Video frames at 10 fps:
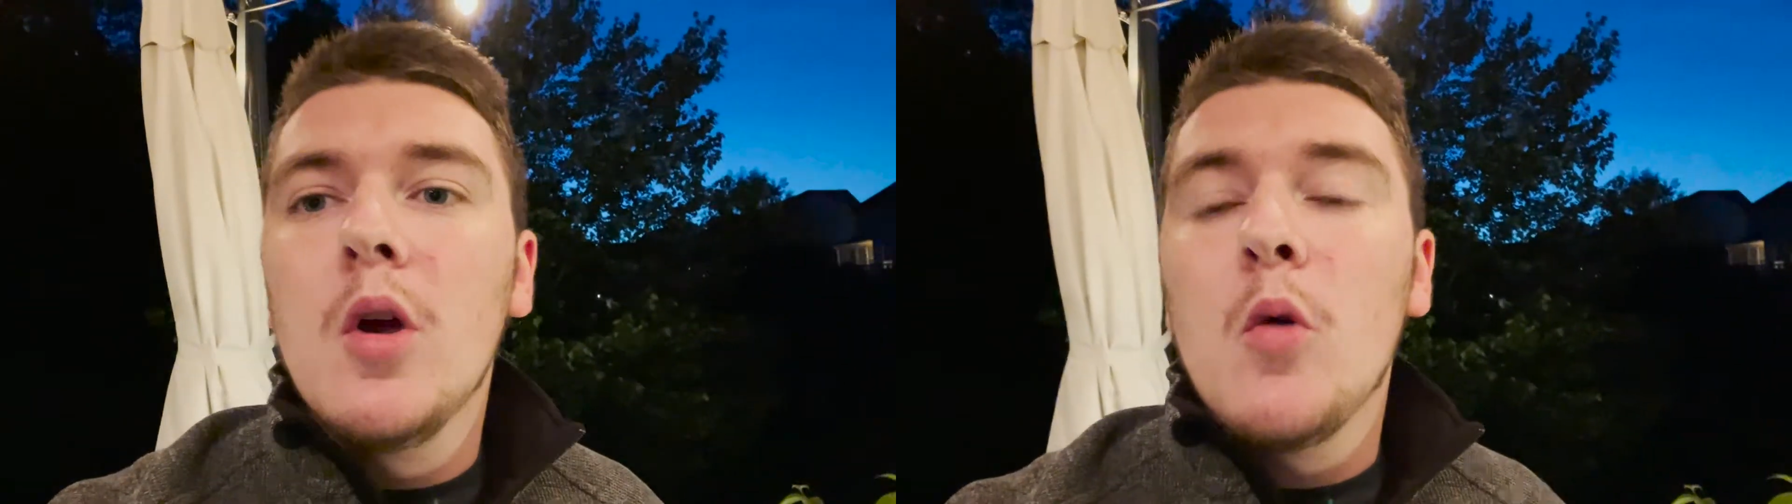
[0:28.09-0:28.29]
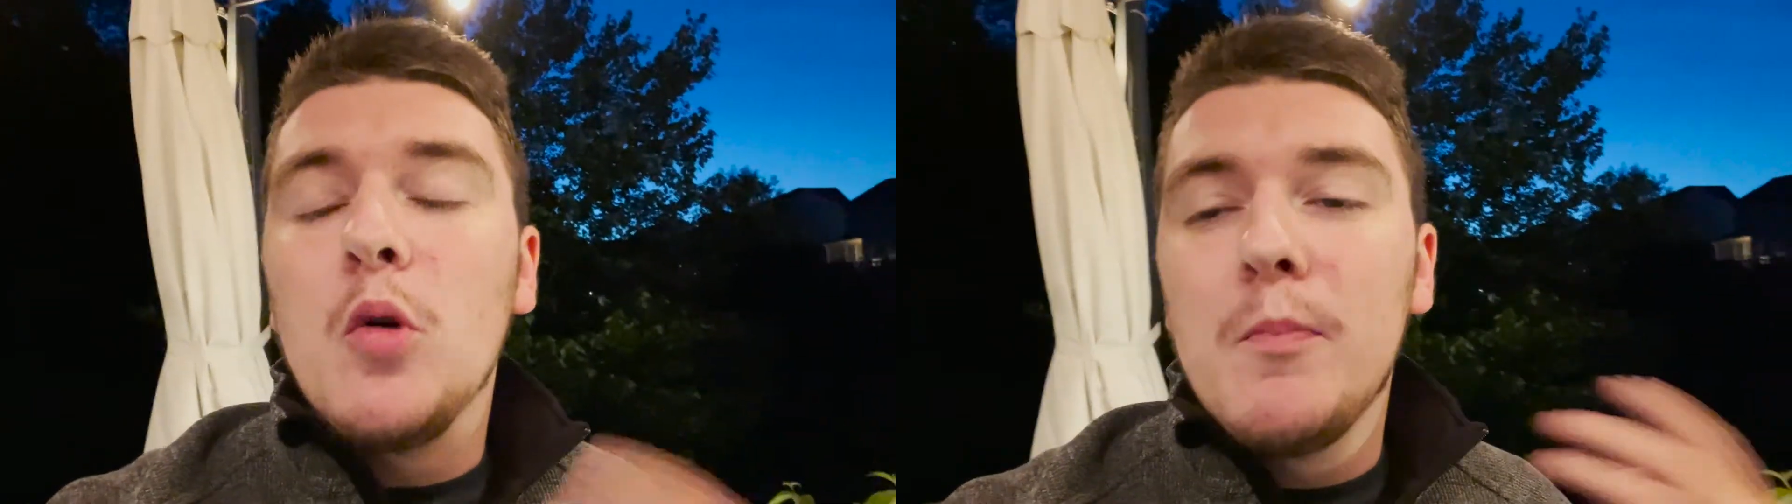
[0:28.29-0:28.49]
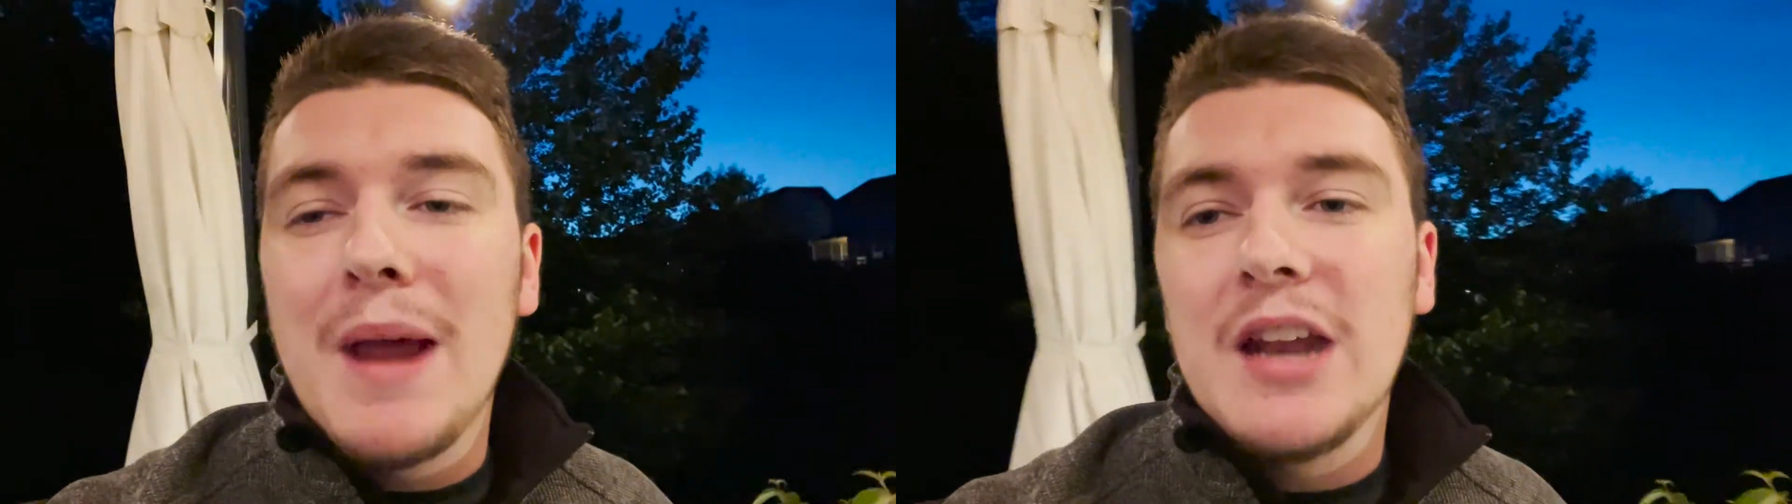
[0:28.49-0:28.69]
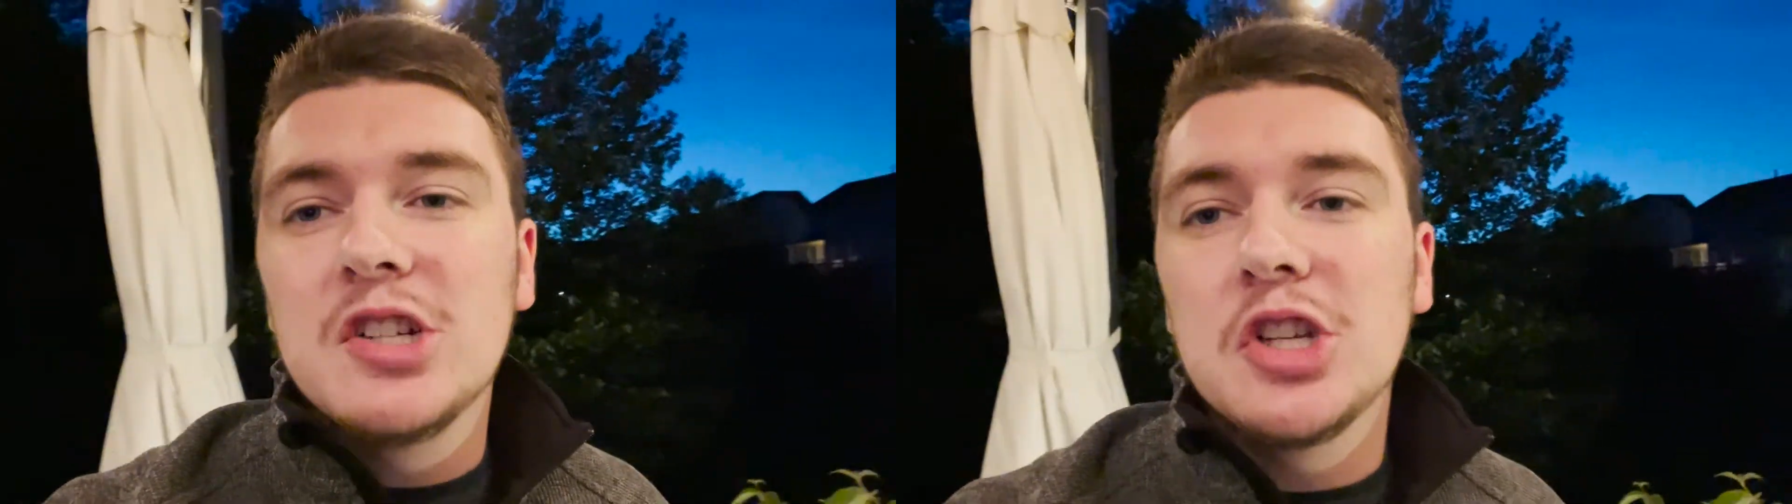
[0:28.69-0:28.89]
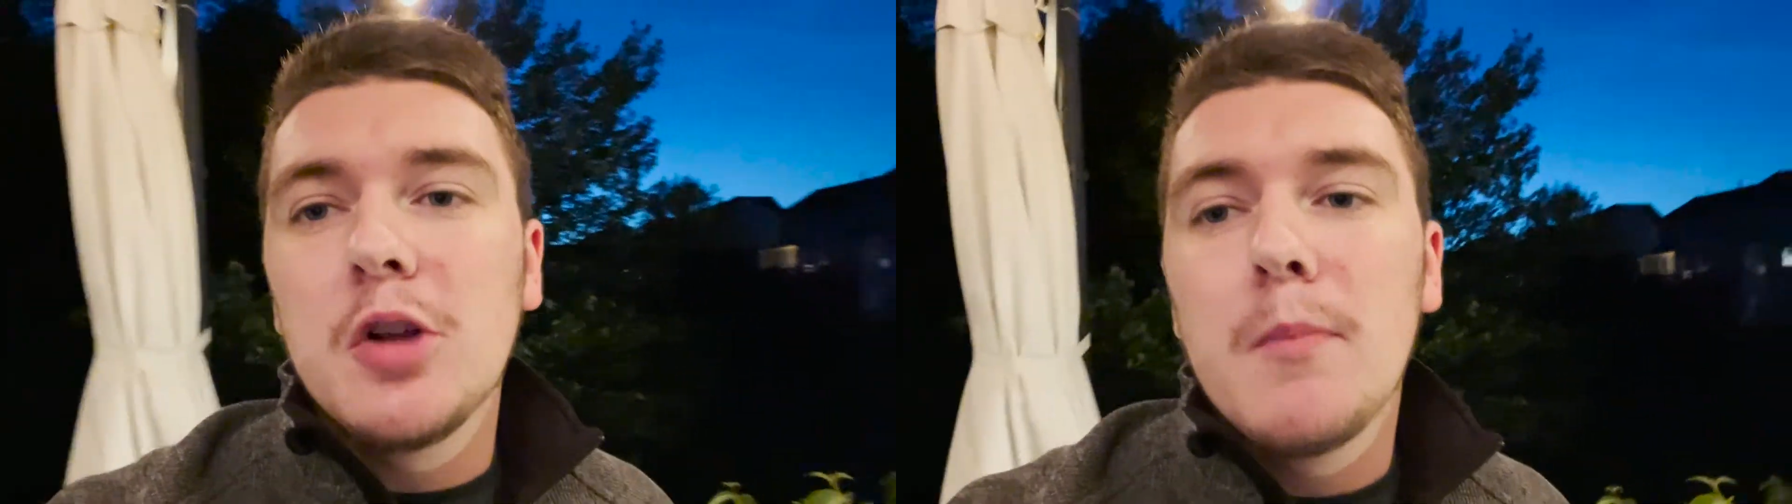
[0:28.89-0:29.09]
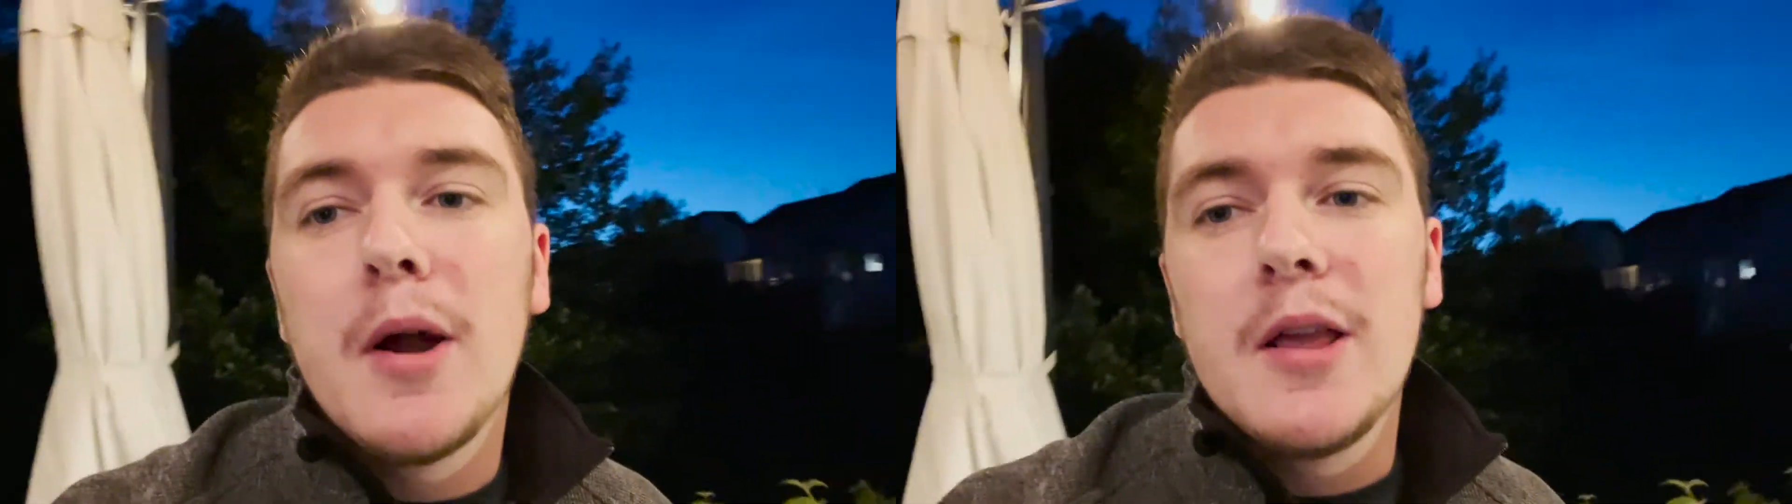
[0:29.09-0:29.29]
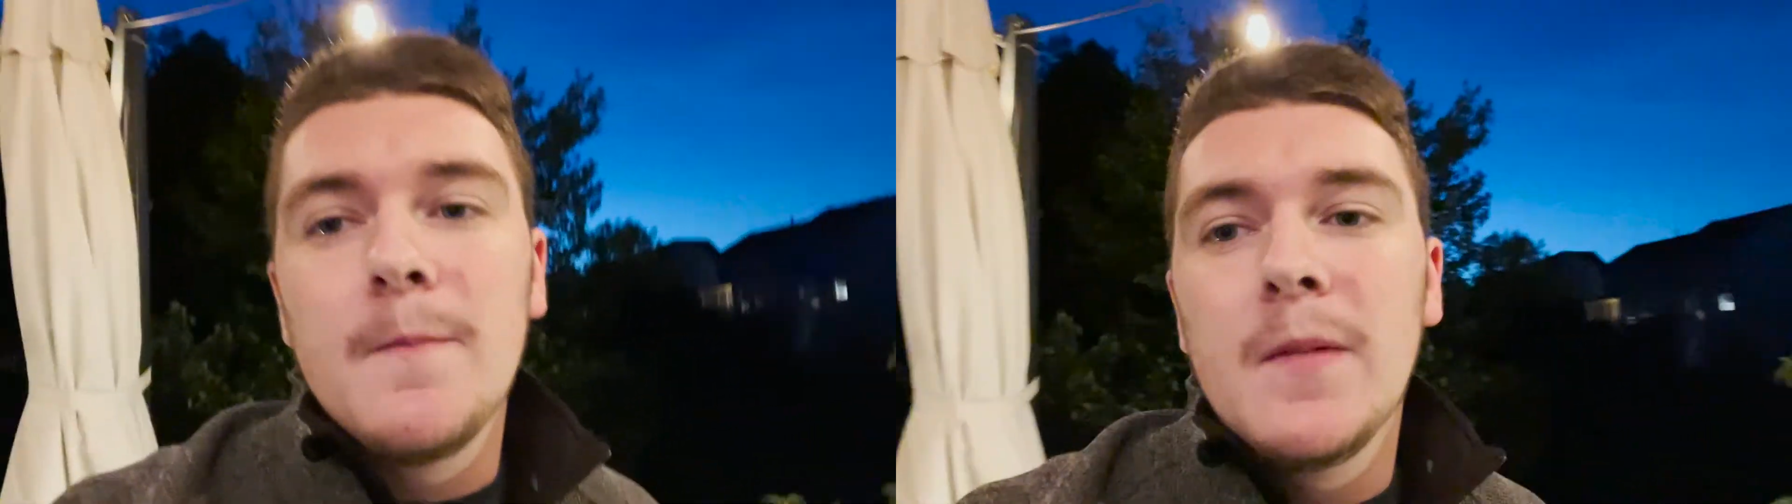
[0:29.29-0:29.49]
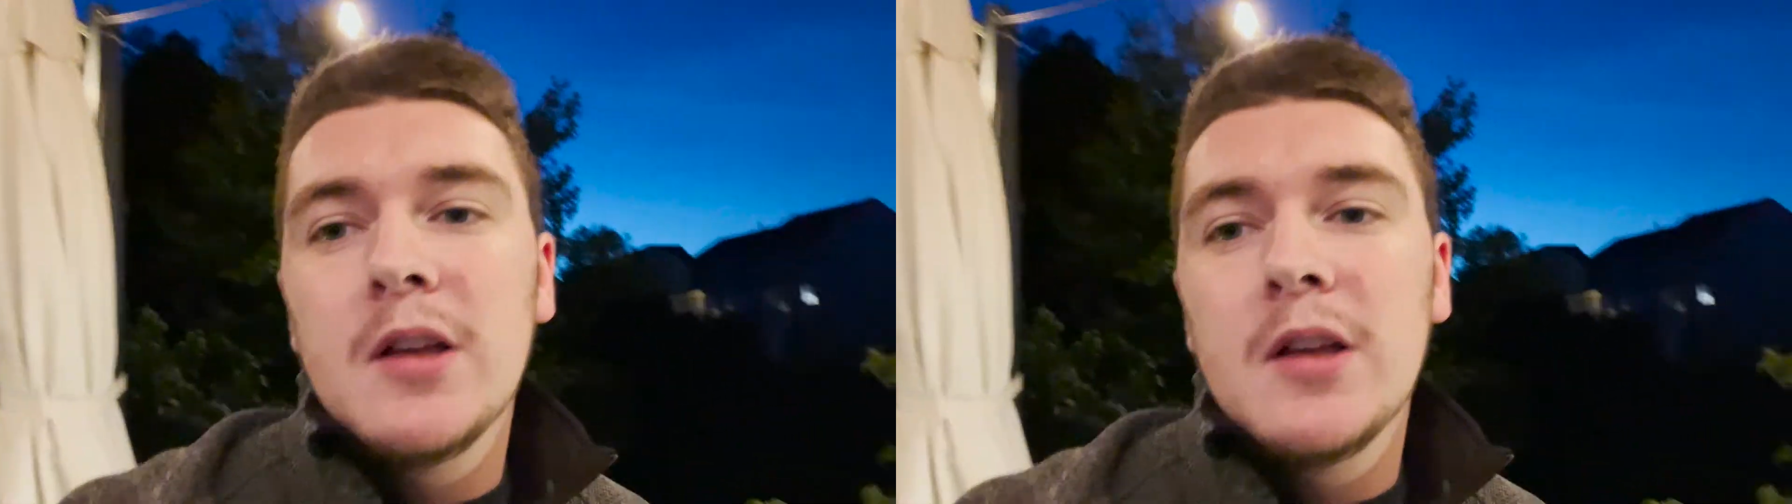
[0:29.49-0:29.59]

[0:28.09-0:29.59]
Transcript: with managing your money.